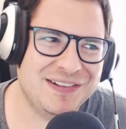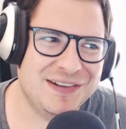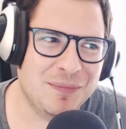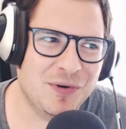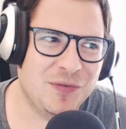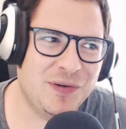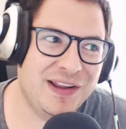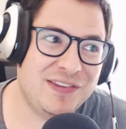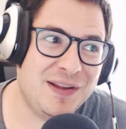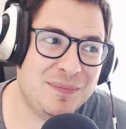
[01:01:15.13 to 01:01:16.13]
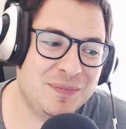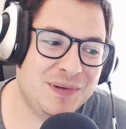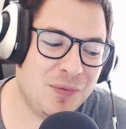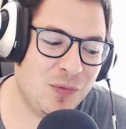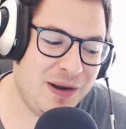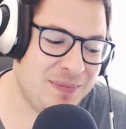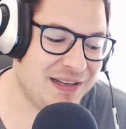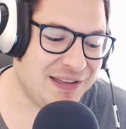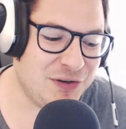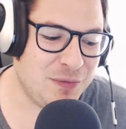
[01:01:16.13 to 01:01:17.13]
in a number of ways. Num- number one
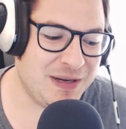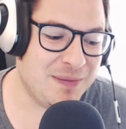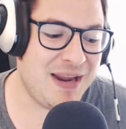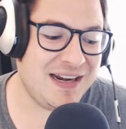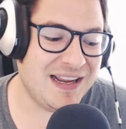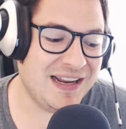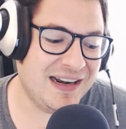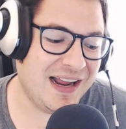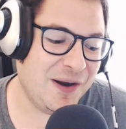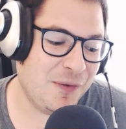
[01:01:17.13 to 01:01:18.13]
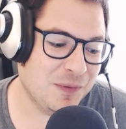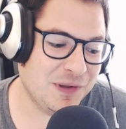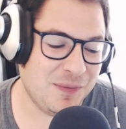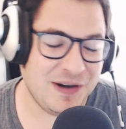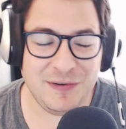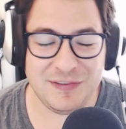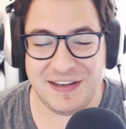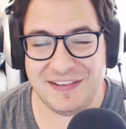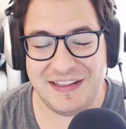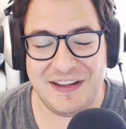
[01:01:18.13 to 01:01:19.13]
being that Nubia made it, and I don't really want to use
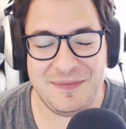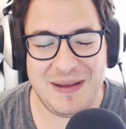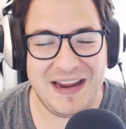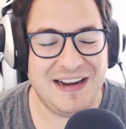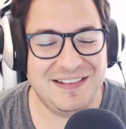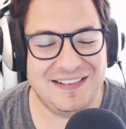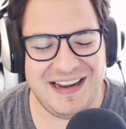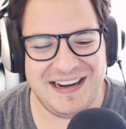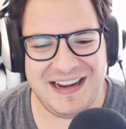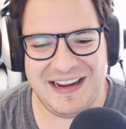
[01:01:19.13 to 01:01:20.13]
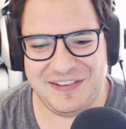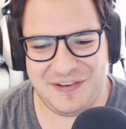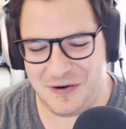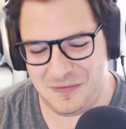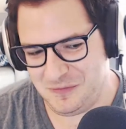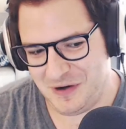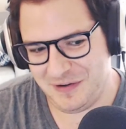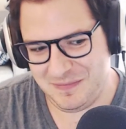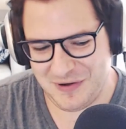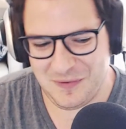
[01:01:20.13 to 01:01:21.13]
anything they've made. Like I just right. don't want
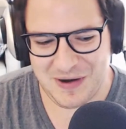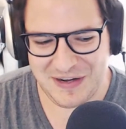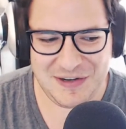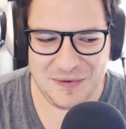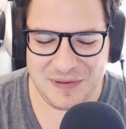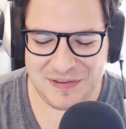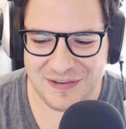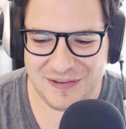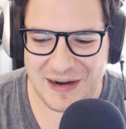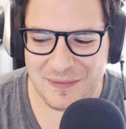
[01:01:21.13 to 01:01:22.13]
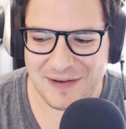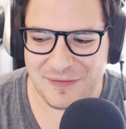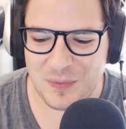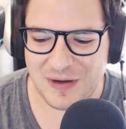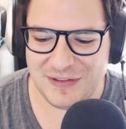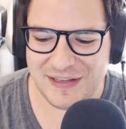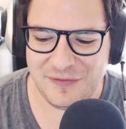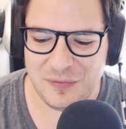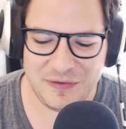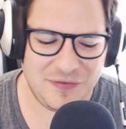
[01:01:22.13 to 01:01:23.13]
to don't want to deal with the. I would never want to live
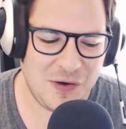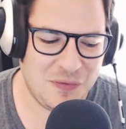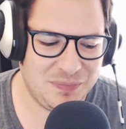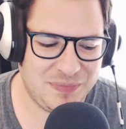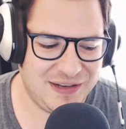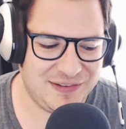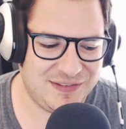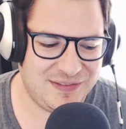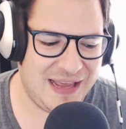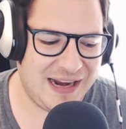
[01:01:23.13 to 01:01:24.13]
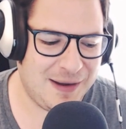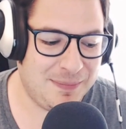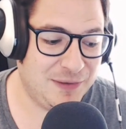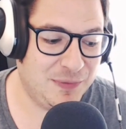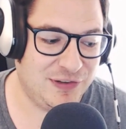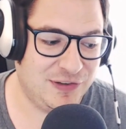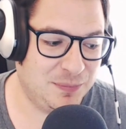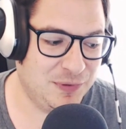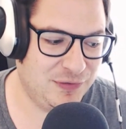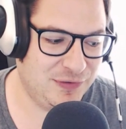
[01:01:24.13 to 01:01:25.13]
with a phone that that company, which has
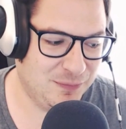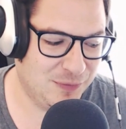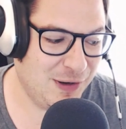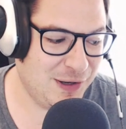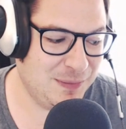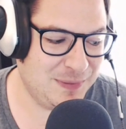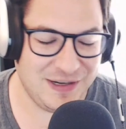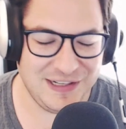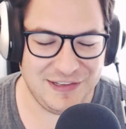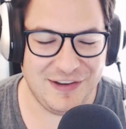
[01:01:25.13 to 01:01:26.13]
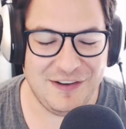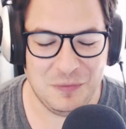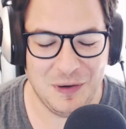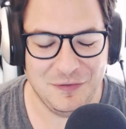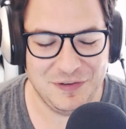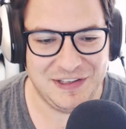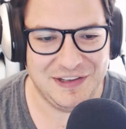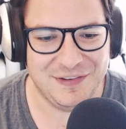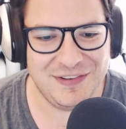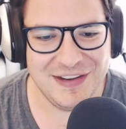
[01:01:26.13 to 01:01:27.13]
produced some remarkably buggy software over the
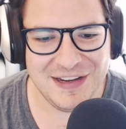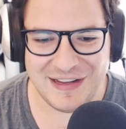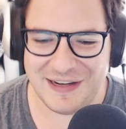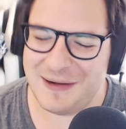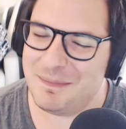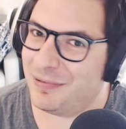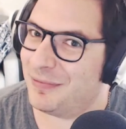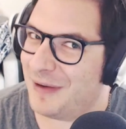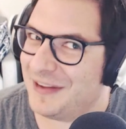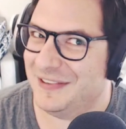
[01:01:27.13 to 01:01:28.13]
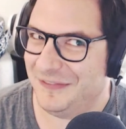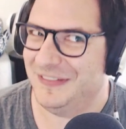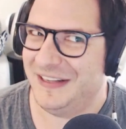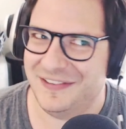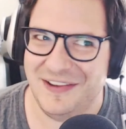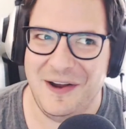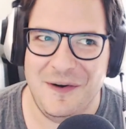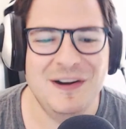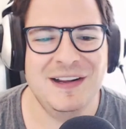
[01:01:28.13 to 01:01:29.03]
years, like yeah. impressively so.